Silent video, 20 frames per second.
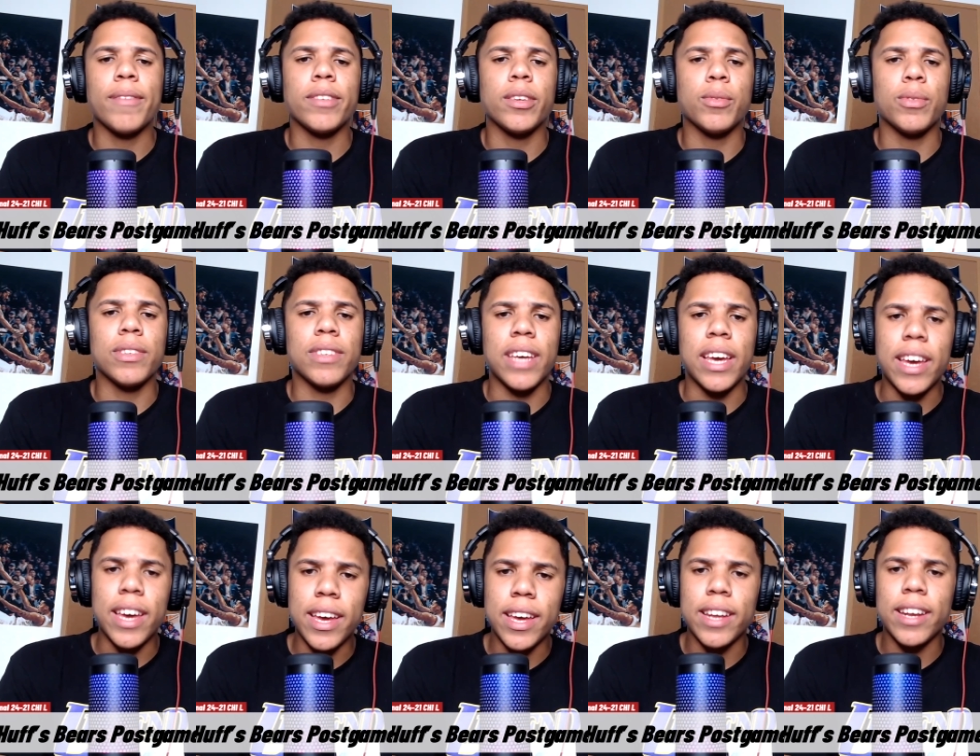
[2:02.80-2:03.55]
he was
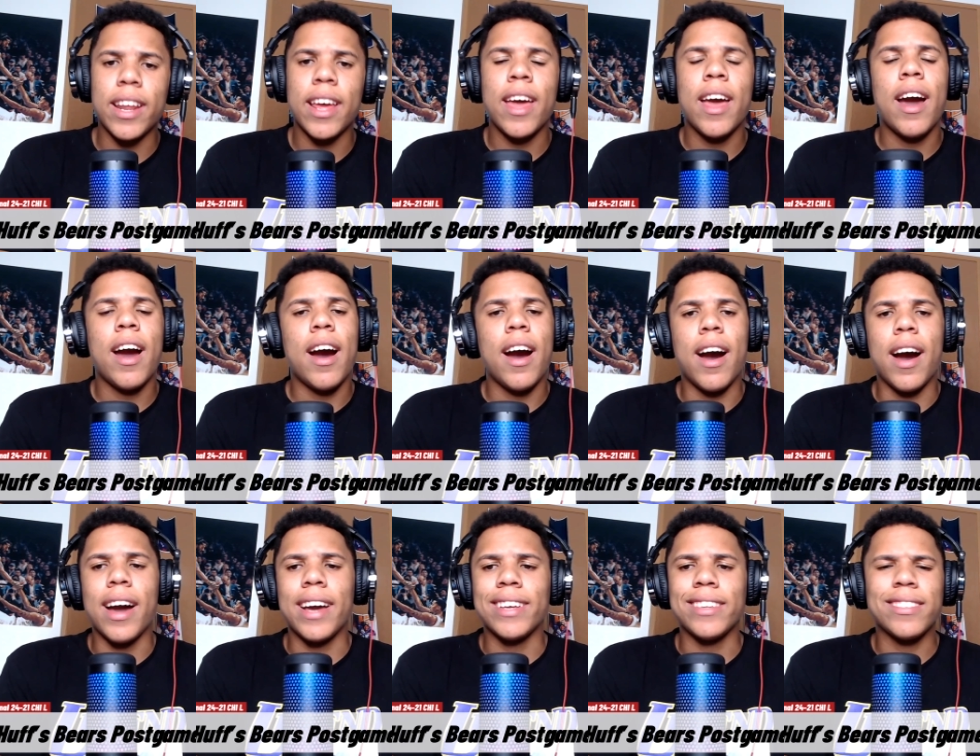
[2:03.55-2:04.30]
in.
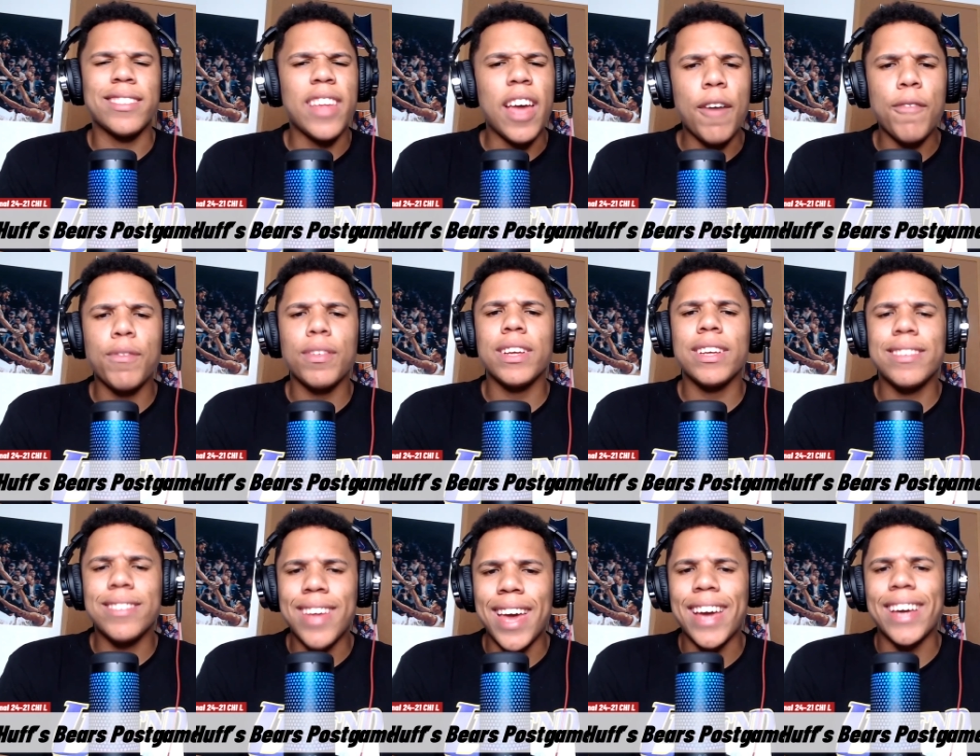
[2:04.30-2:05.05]
Uh, he's definitely
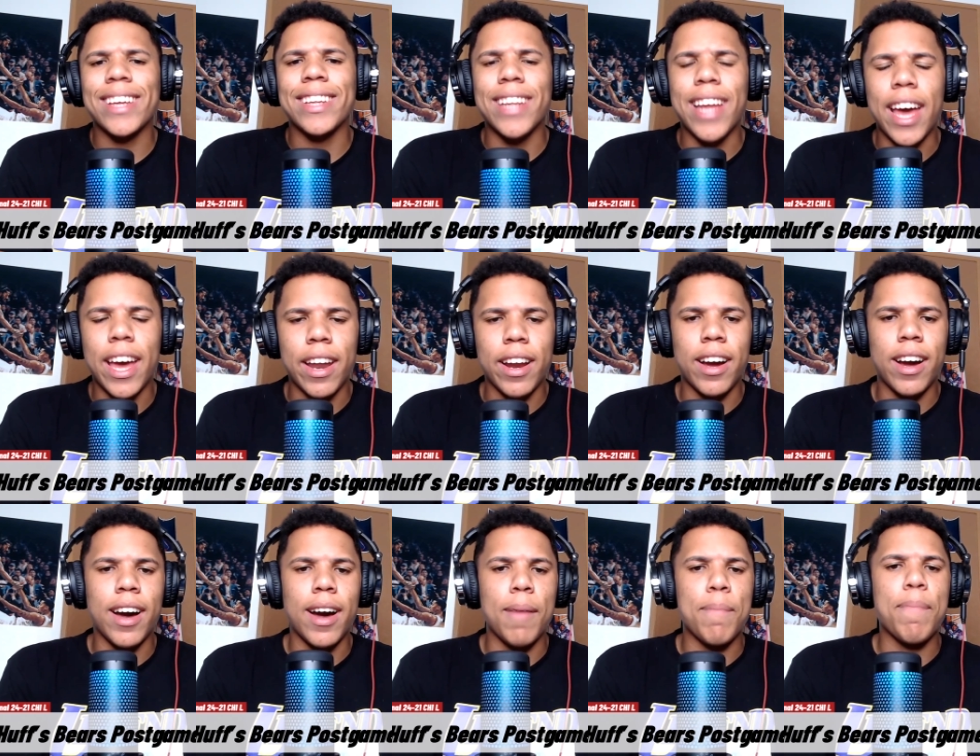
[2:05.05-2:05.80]
taken that
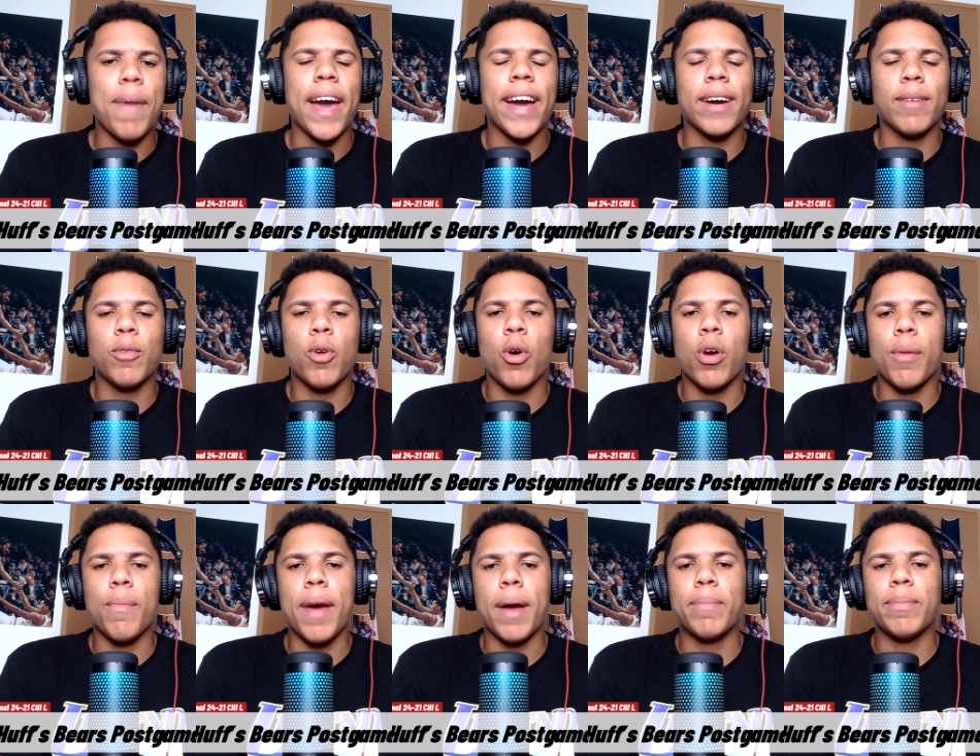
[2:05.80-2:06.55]
uh, backup
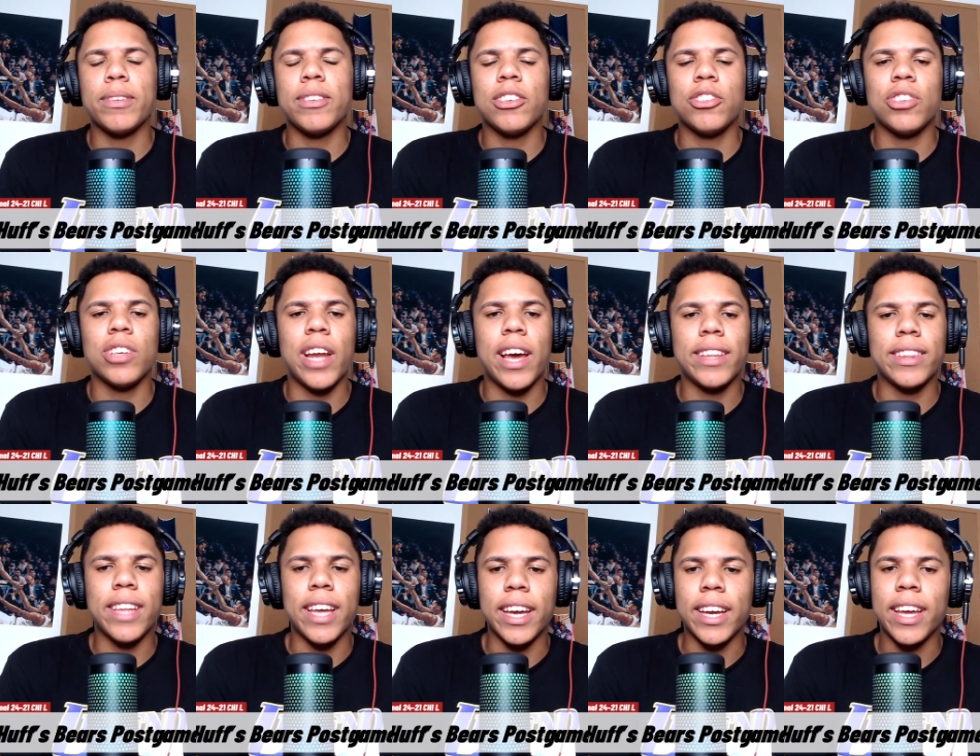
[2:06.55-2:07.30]
quarterback position, I
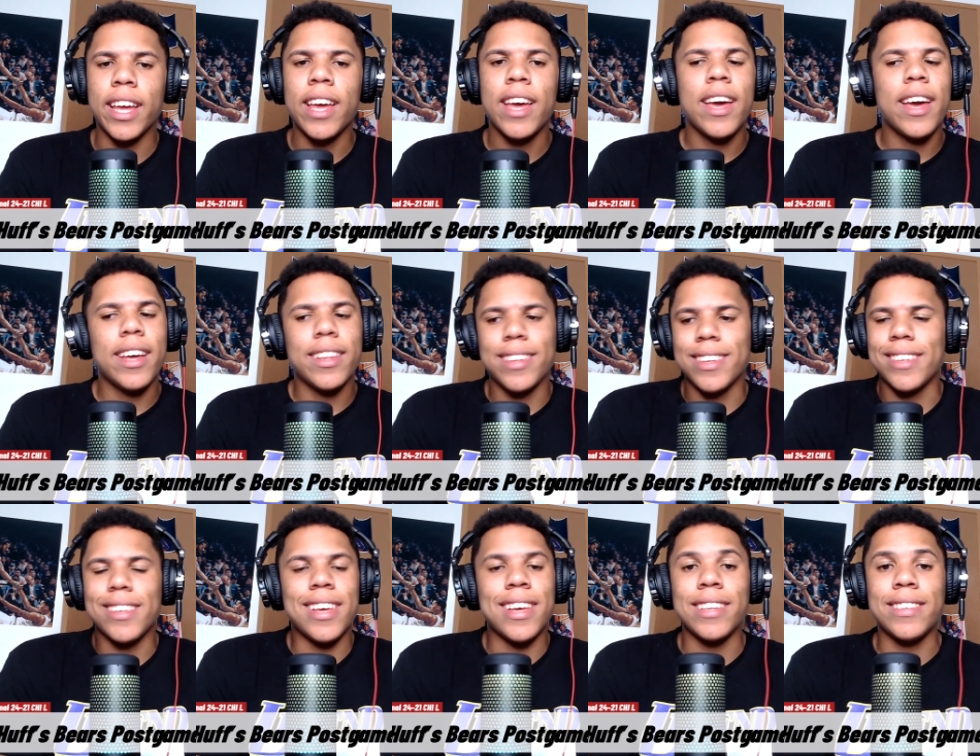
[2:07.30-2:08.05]
think.
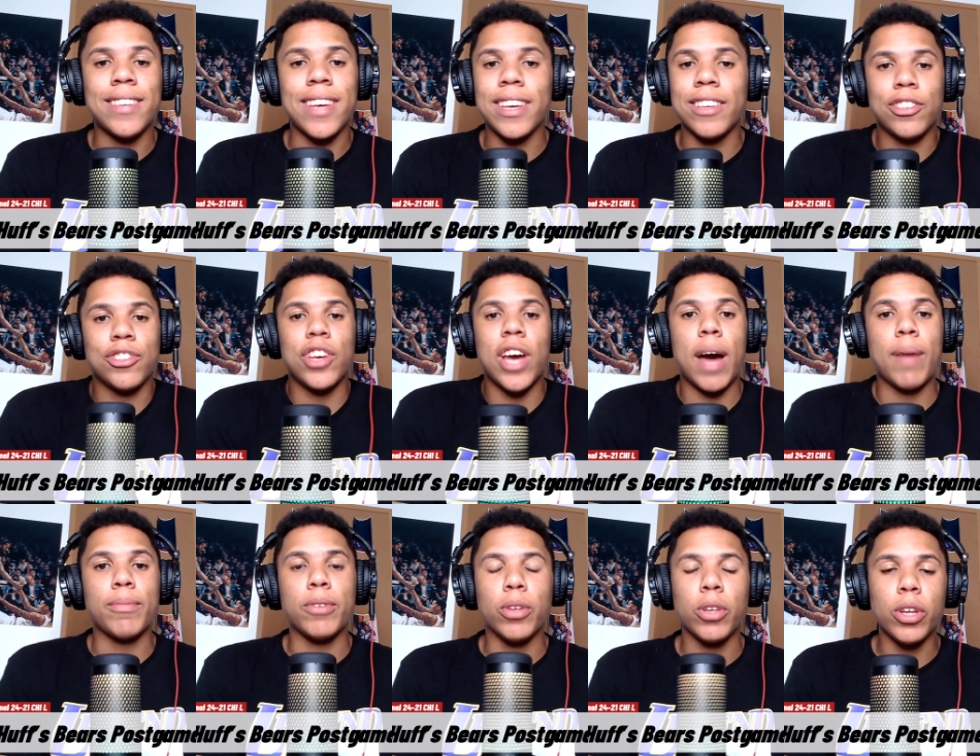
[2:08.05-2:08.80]
It's his
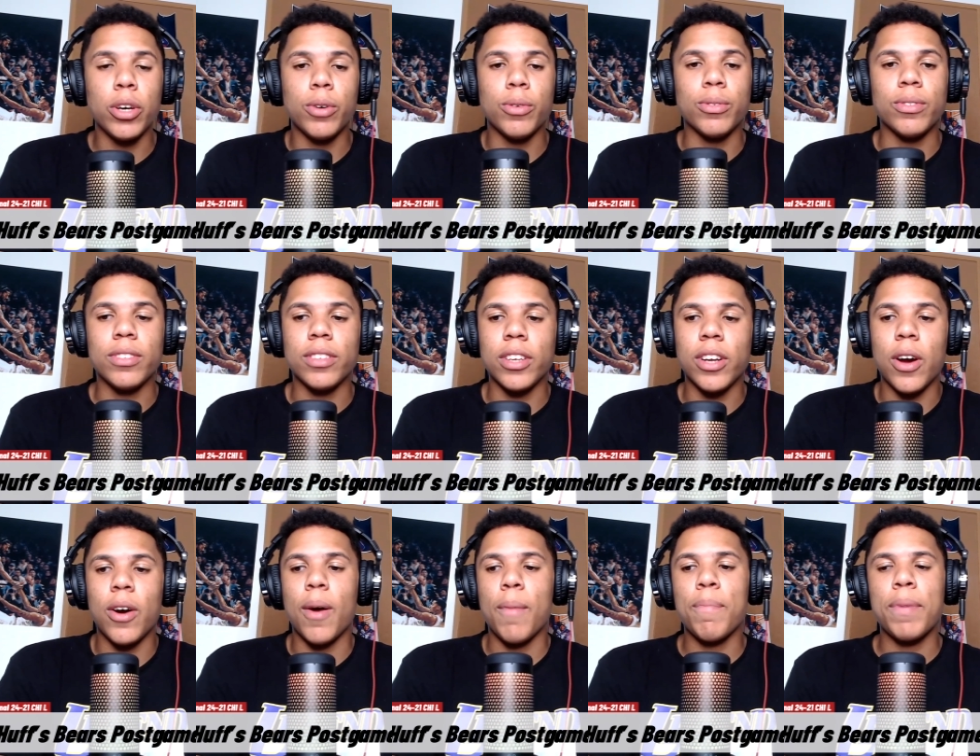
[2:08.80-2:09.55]
job to lose. You
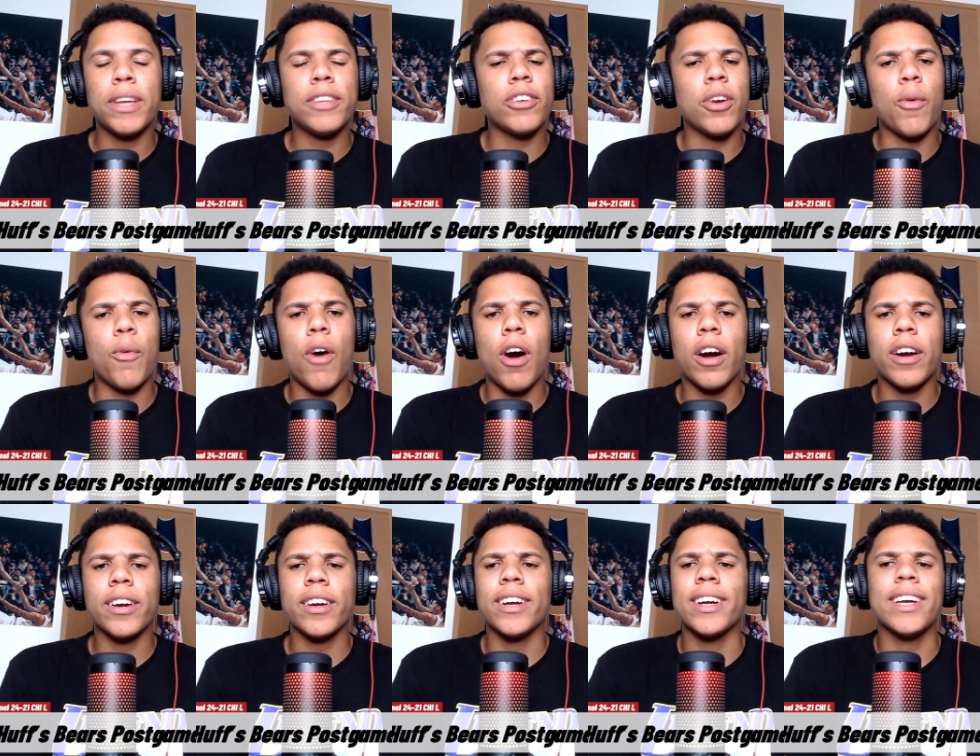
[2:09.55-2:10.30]
know, PJ
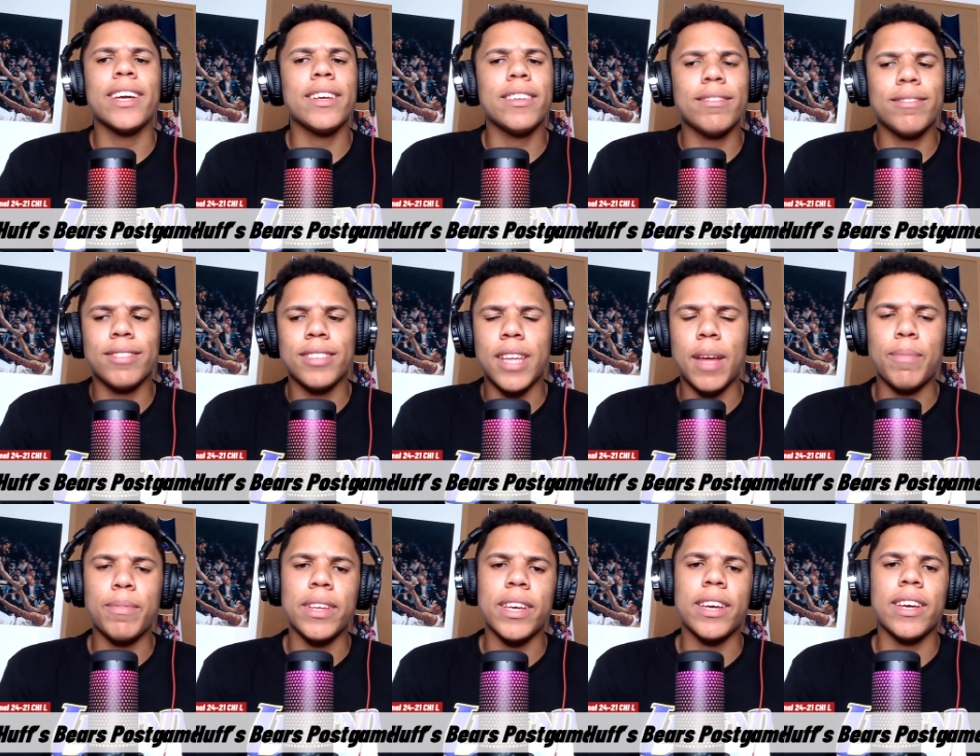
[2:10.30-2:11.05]
Walker, he
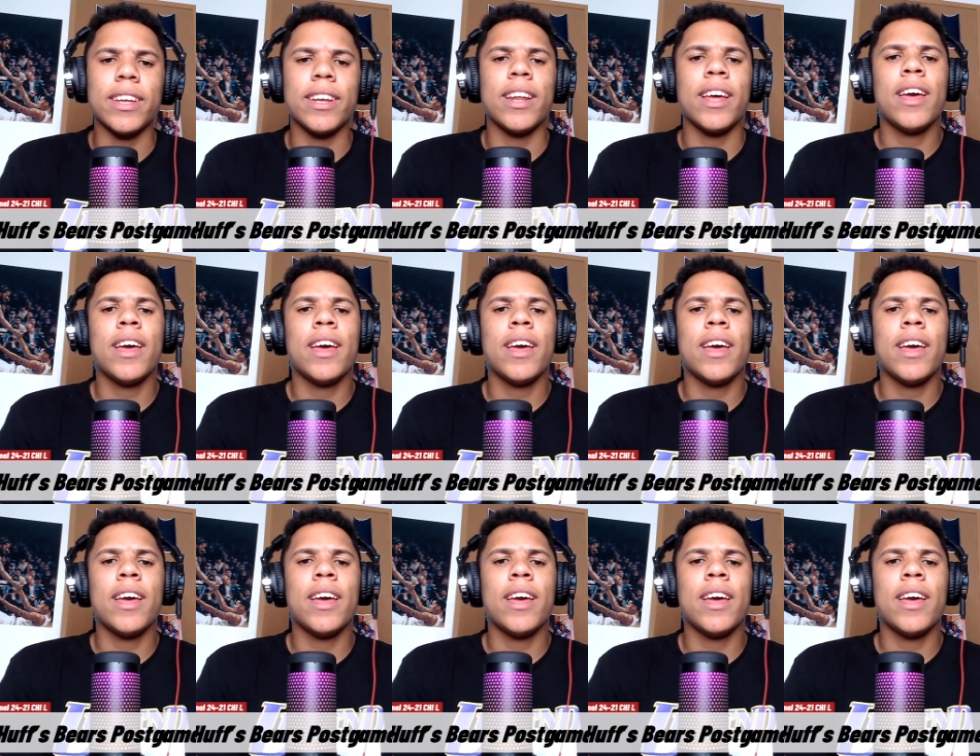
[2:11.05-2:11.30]
stepped in,